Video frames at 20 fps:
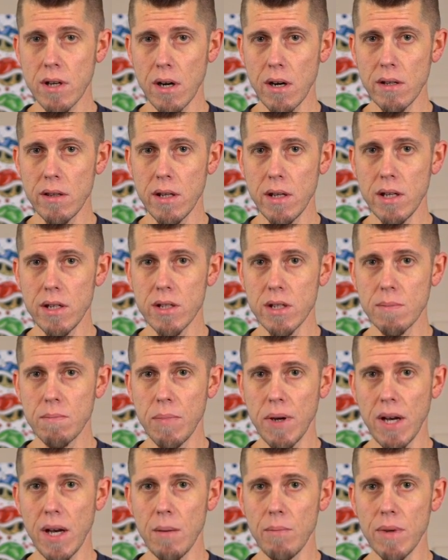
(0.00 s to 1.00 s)
card that he just
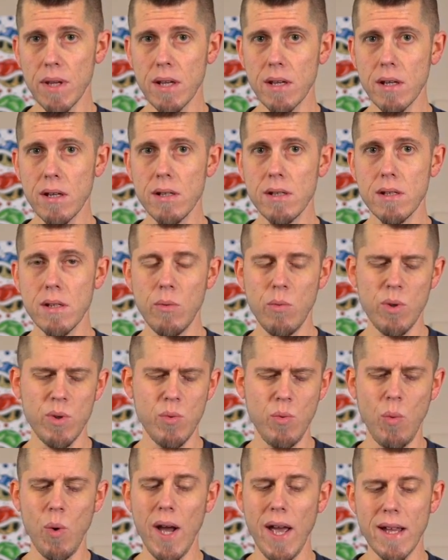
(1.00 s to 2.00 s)
bought because it was
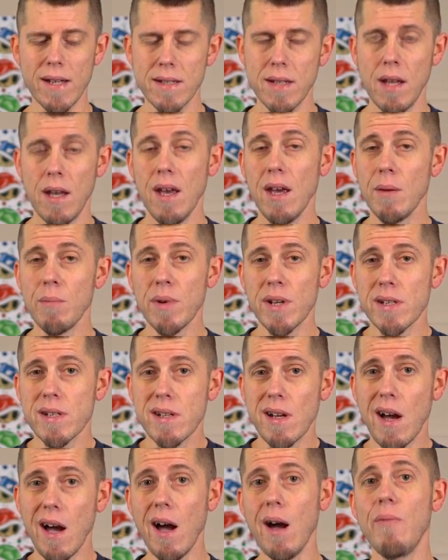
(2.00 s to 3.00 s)
wet and must
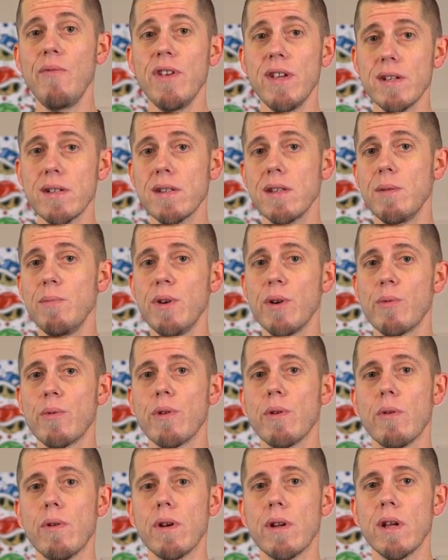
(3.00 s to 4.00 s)
obviously be
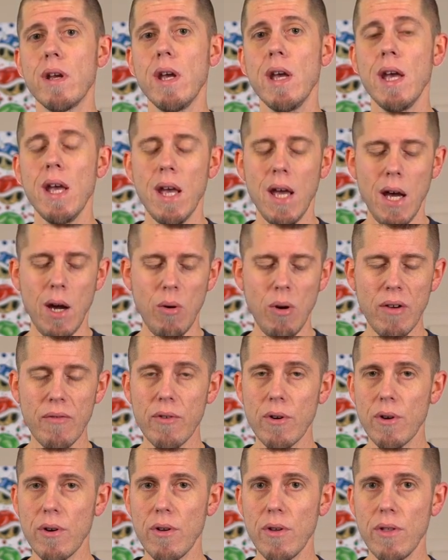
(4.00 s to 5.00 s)
ruined.
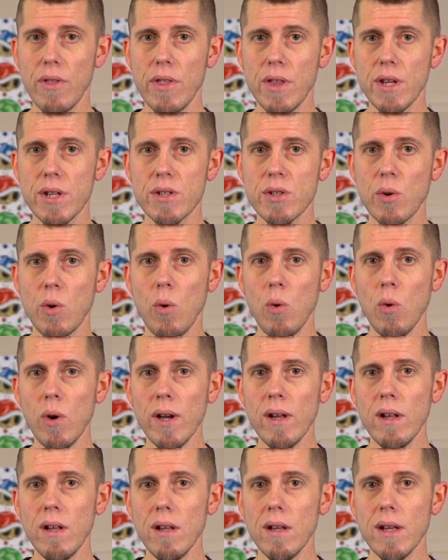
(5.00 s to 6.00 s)
However, this
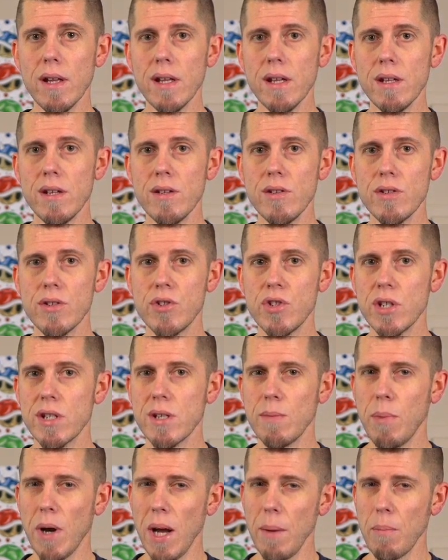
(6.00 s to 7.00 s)
oil is
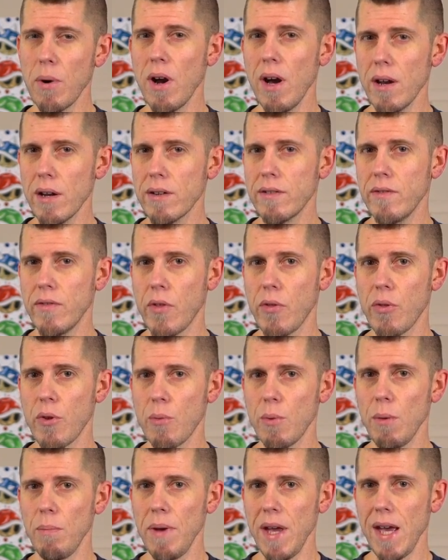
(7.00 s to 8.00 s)
just a byproduct of the
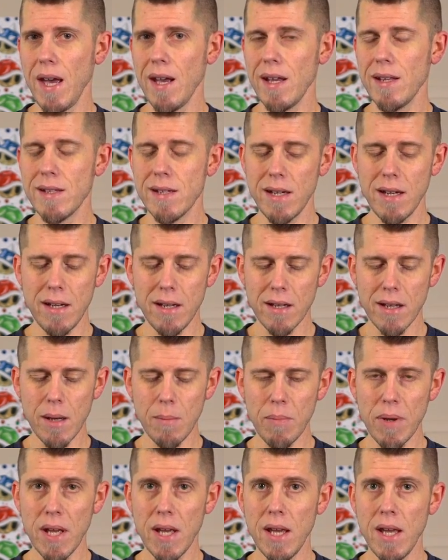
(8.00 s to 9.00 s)
thermal pads heating
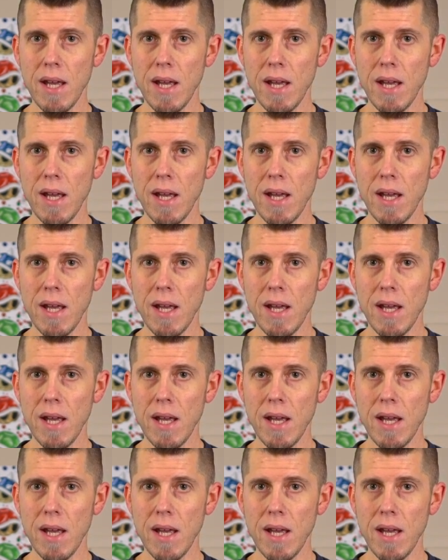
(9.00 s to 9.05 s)
up,